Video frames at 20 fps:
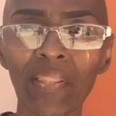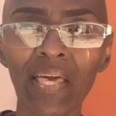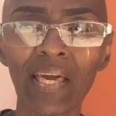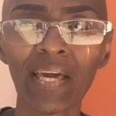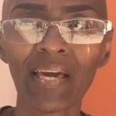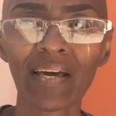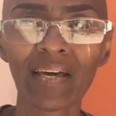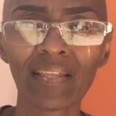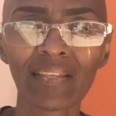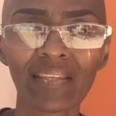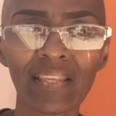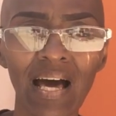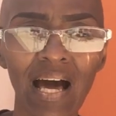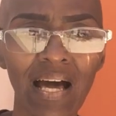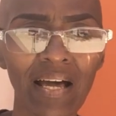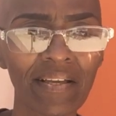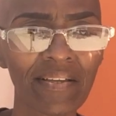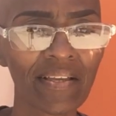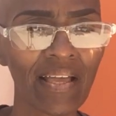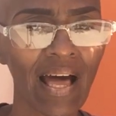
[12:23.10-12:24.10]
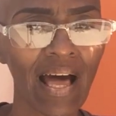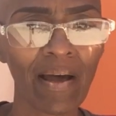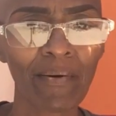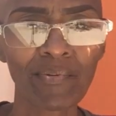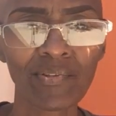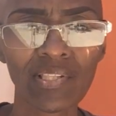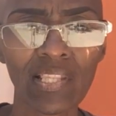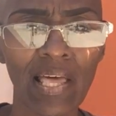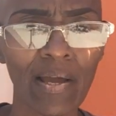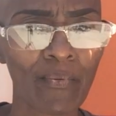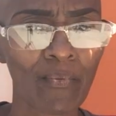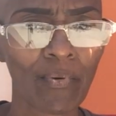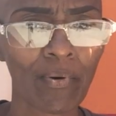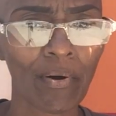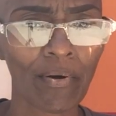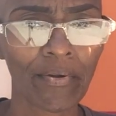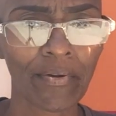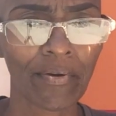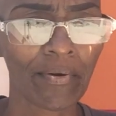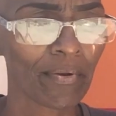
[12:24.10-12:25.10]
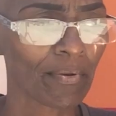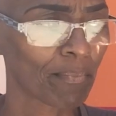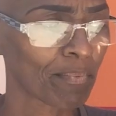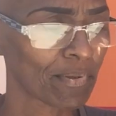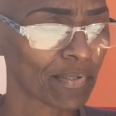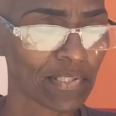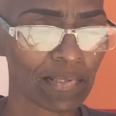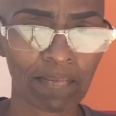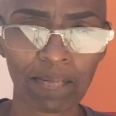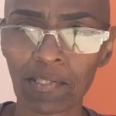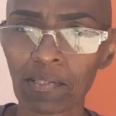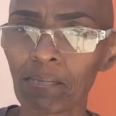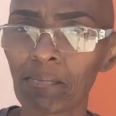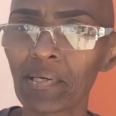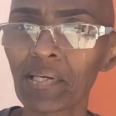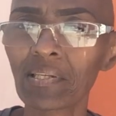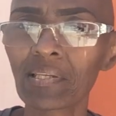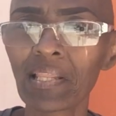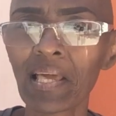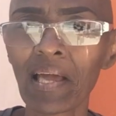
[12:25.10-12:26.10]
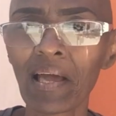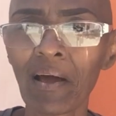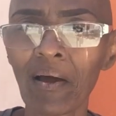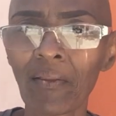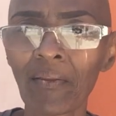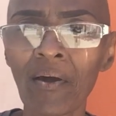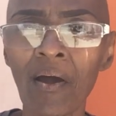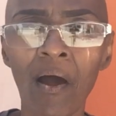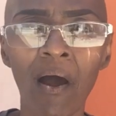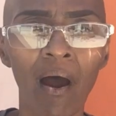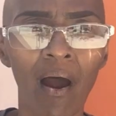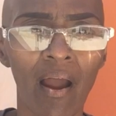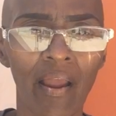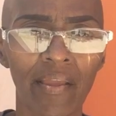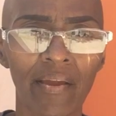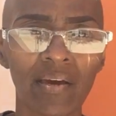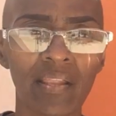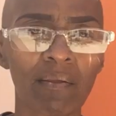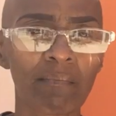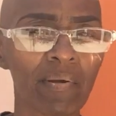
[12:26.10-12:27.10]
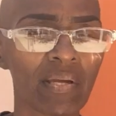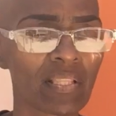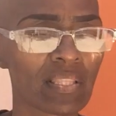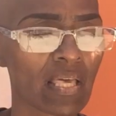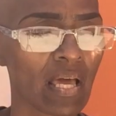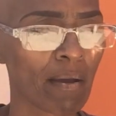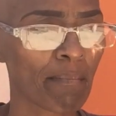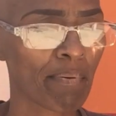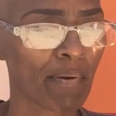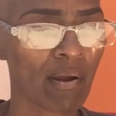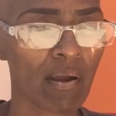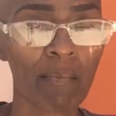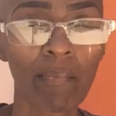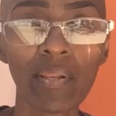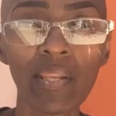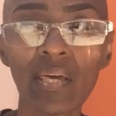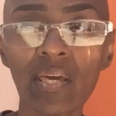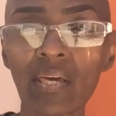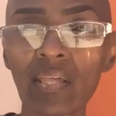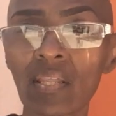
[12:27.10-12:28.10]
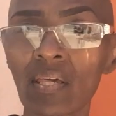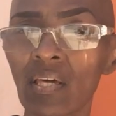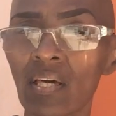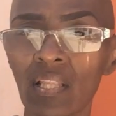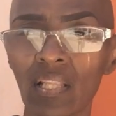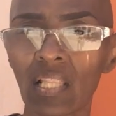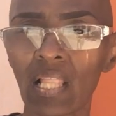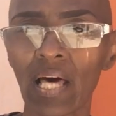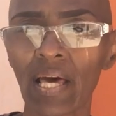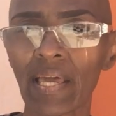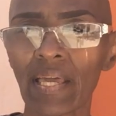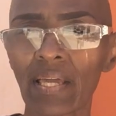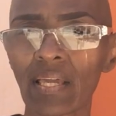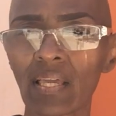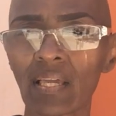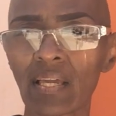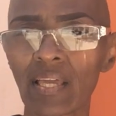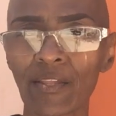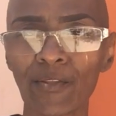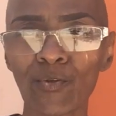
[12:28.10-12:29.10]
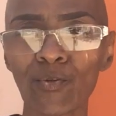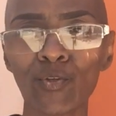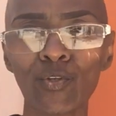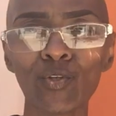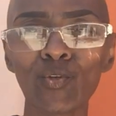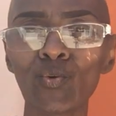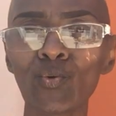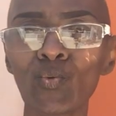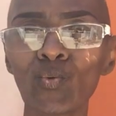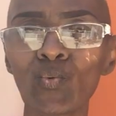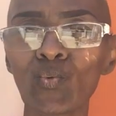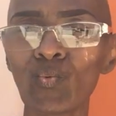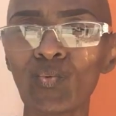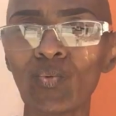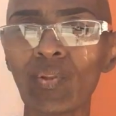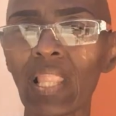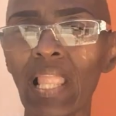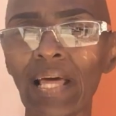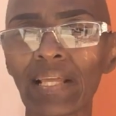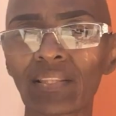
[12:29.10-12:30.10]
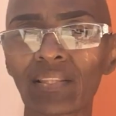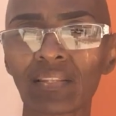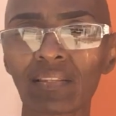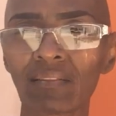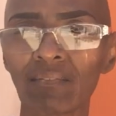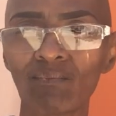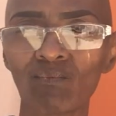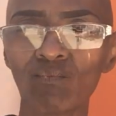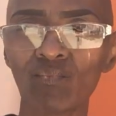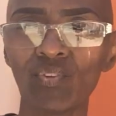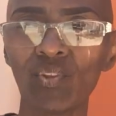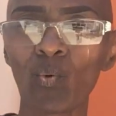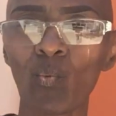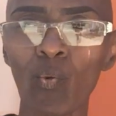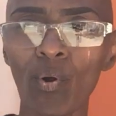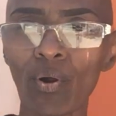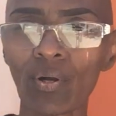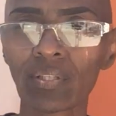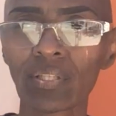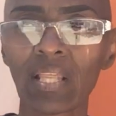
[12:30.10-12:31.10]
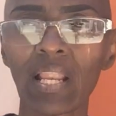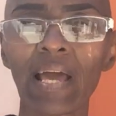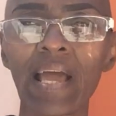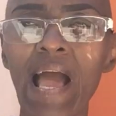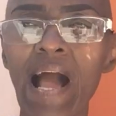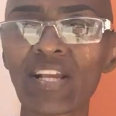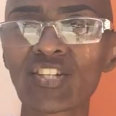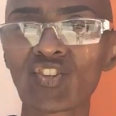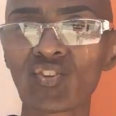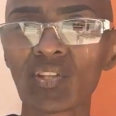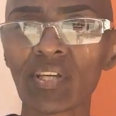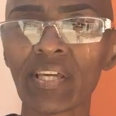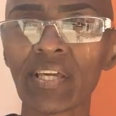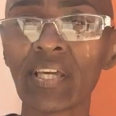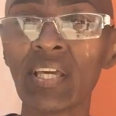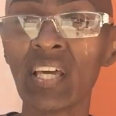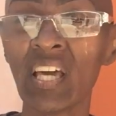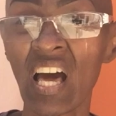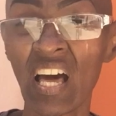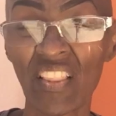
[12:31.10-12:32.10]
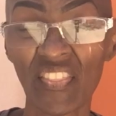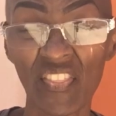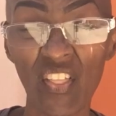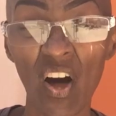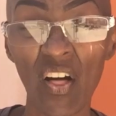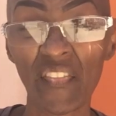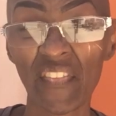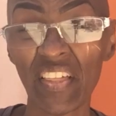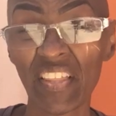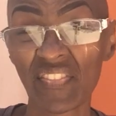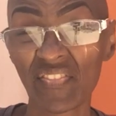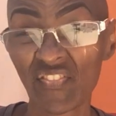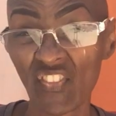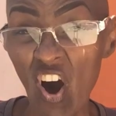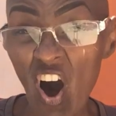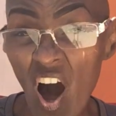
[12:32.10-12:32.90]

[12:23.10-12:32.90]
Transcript: And I was like, well, are you gonna put some cement down? Are you gonna make that permanent? Like, can you do like the work that I actually thought that